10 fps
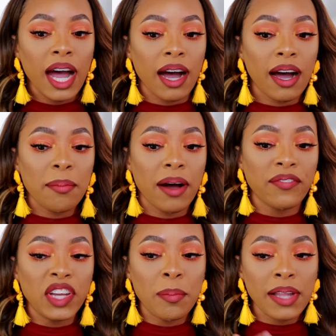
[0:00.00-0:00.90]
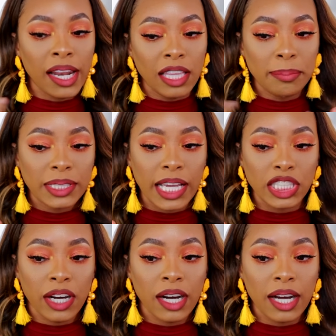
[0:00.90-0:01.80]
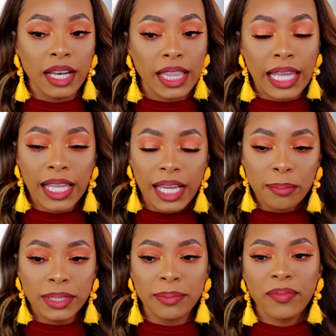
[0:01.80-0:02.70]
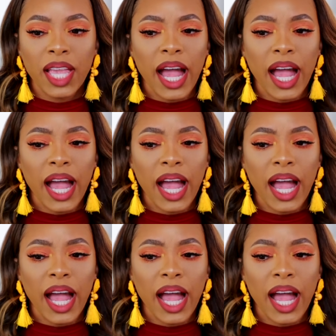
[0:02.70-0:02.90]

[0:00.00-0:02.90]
um, a few Milani lipsticks on the lips.